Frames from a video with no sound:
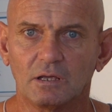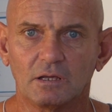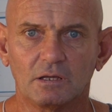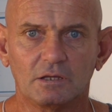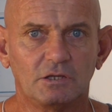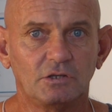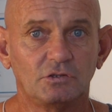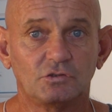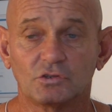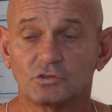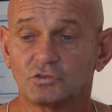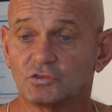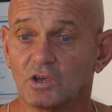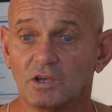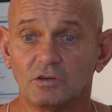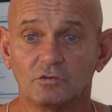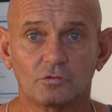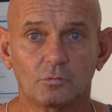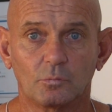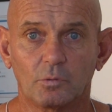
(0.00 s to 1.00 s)
he just
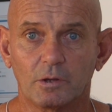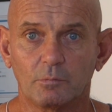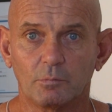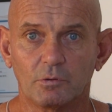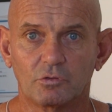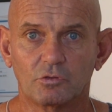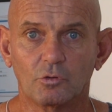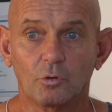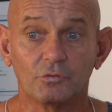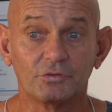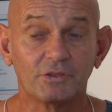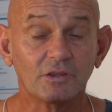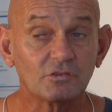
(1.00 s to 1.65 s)
changed the way we thought.